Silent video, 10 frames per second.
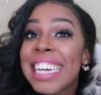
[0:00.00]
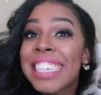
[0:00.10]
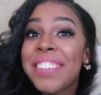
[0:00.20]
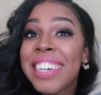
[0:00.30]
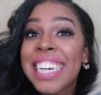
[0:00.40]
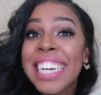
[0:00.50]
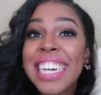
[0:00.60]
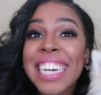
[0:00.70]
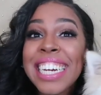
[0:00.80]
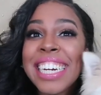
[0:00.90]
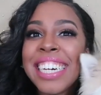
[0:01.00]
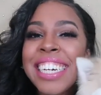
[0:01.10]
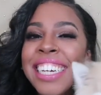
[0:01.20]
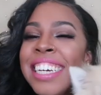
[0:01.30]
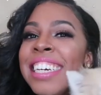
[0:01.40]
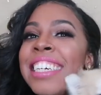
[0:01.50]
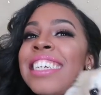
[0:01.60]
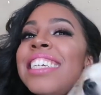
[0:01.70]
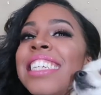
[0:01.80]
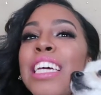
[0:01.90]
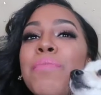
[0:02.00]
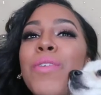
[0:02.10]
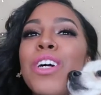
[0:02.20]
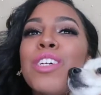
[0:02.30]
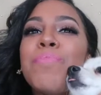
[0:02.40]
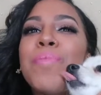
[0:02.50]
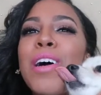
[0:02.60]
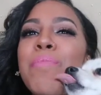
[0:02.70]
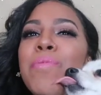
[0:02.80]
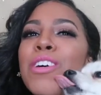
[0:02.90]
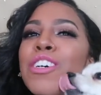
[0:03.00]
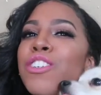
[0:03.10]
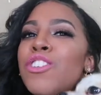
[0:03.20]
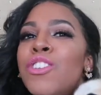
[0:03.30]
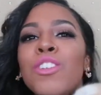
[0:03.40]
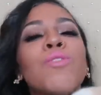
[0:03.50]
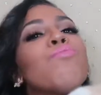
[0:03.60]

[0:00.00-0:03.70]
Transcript: next week. Say Marty Papash.